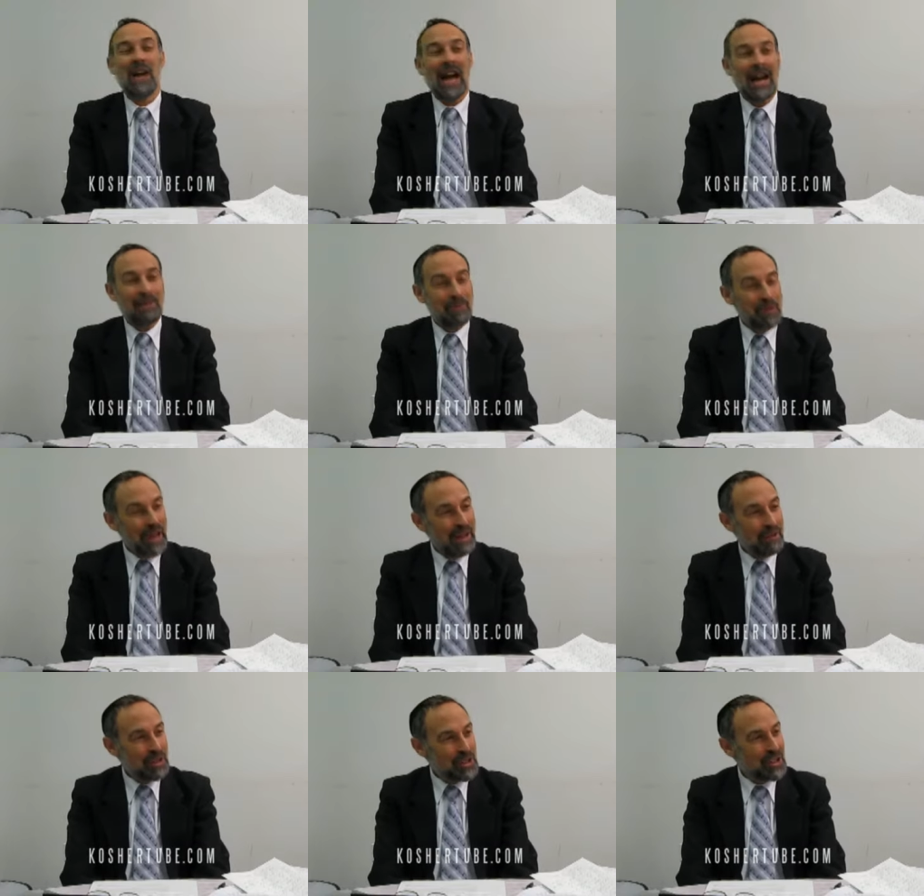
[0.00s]
and
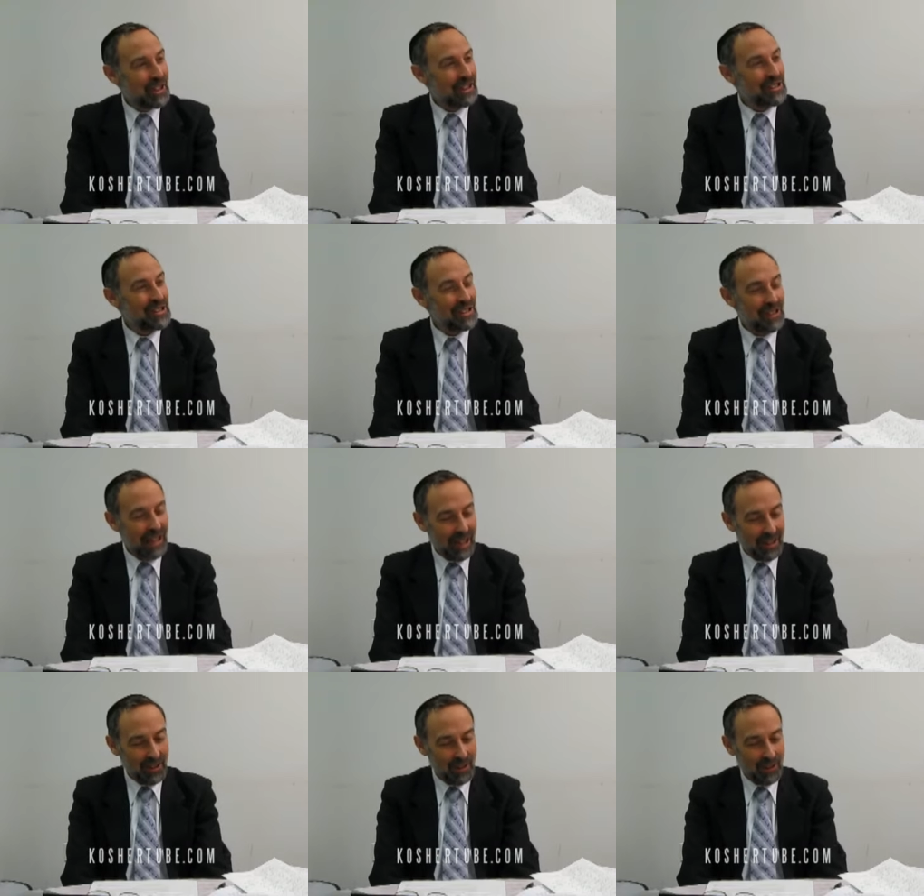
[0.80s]
p'nei Mashiach
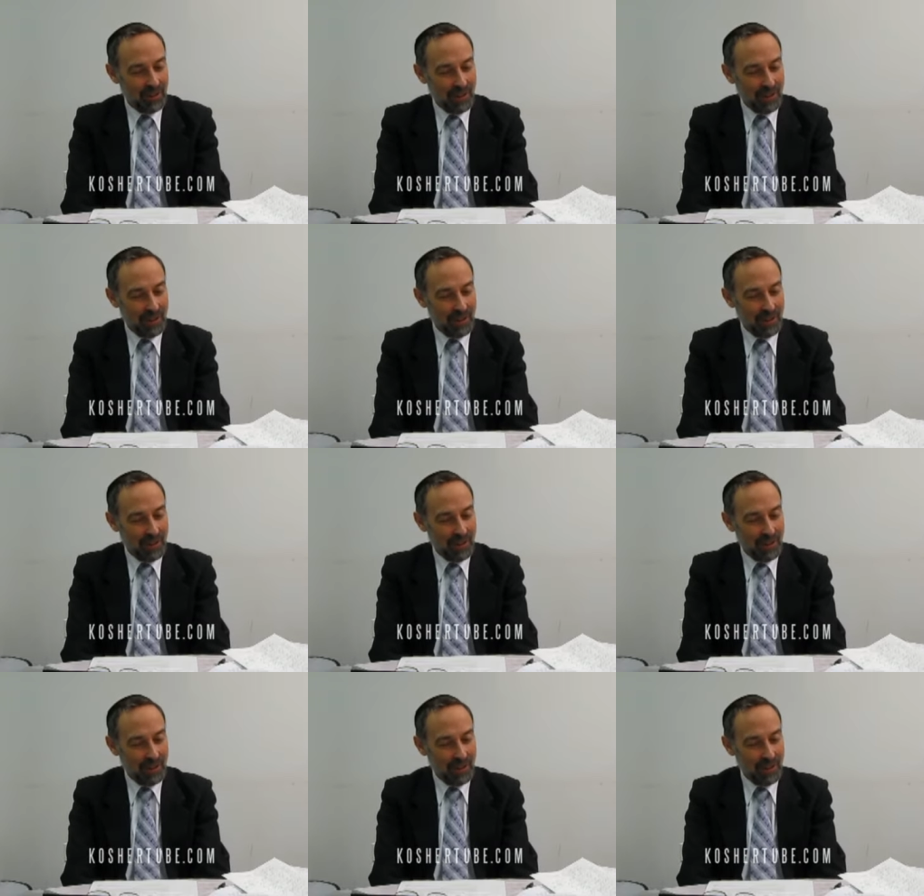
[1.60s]
Tzidkenu.